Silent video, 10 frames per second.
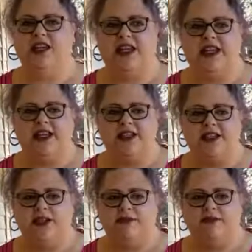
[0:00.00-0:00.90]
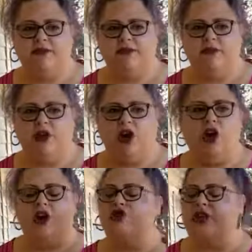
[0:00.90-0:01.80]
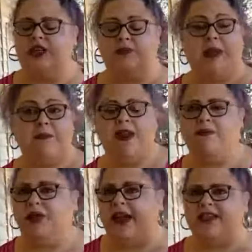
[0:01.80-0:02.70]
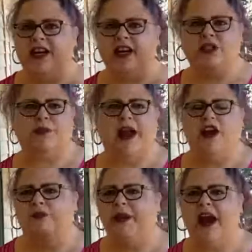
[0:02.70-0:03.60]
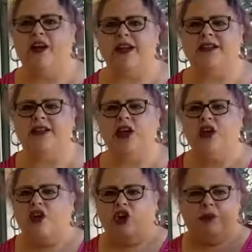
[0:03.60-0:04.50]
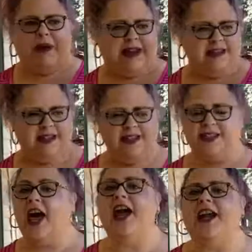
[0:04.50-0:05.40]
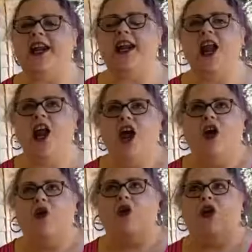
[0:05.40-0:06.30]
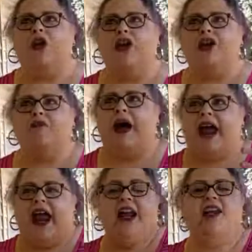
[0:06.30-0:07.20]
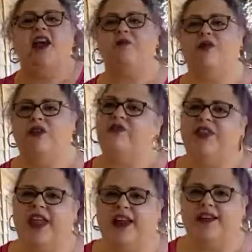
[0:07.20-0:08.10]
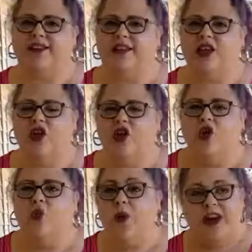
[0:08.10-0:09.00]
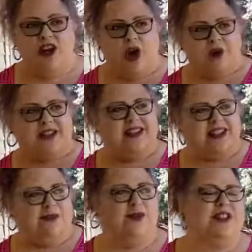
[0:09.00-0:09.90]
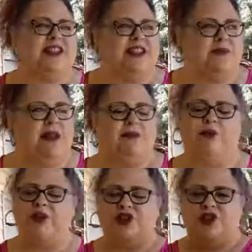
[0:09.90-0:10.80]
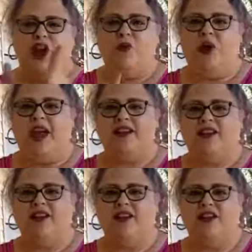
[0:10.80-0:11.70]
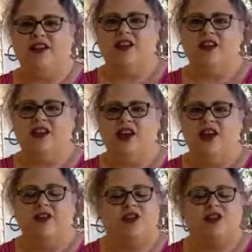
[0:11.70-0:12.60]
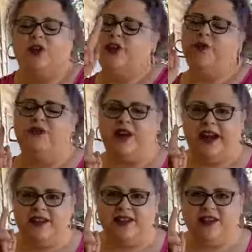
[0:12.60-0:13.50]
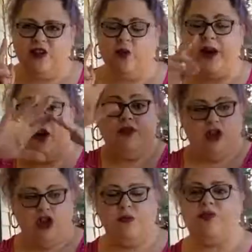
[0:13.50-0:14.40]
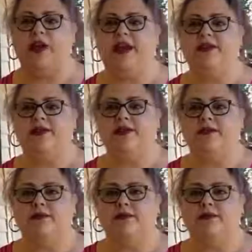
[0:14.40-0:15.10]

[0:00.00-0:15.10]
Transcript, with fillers: these urges, maybe implanted in us by our parents or by society or by any number of things. We notice differences in people, but you know what? There's only one race. We are the human race.